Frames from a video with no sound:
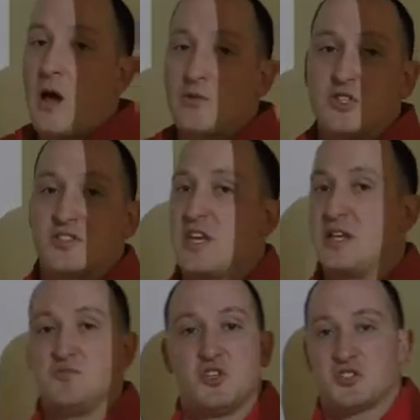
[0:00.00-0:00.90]
I would just say
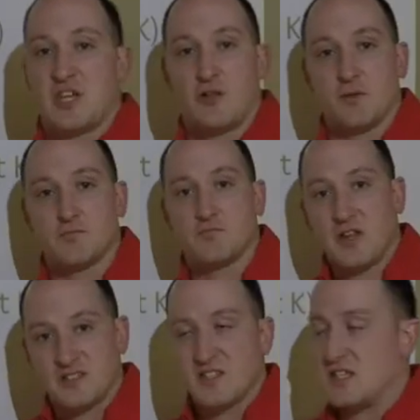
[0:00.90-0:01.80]
just Kelvin.
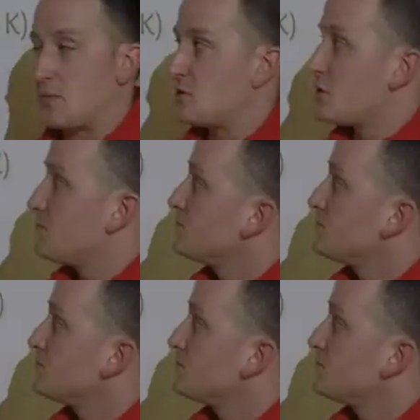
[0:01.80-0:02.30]
That's the temperature.